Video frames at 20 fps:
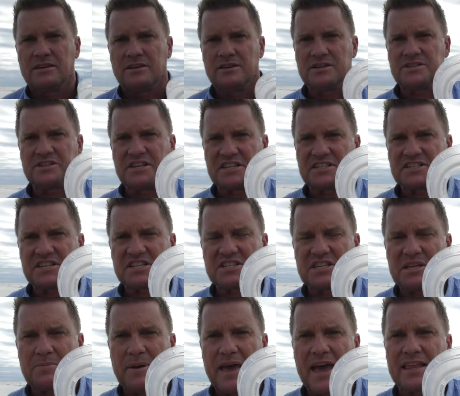using
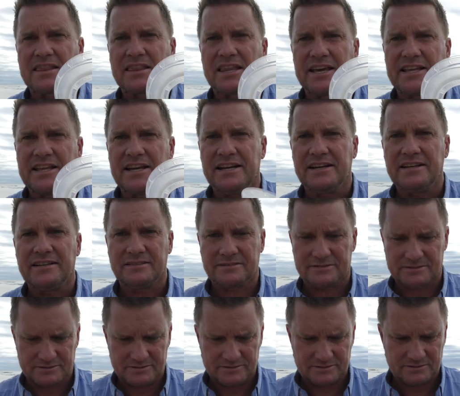60-pound leader,
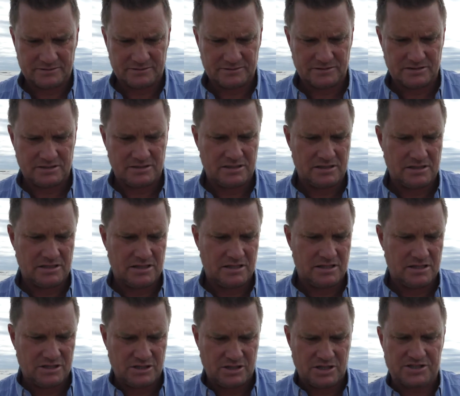
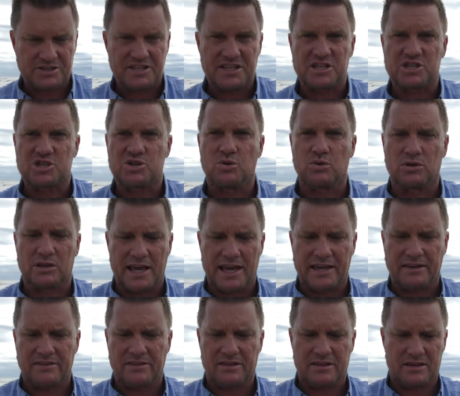just need a short
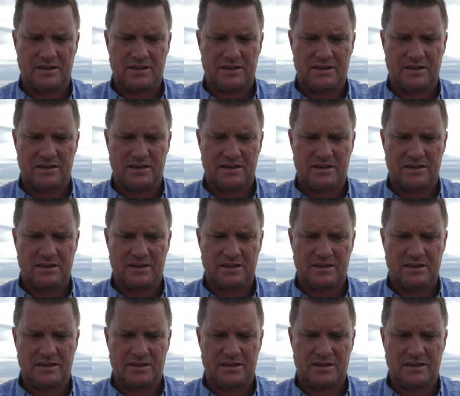length.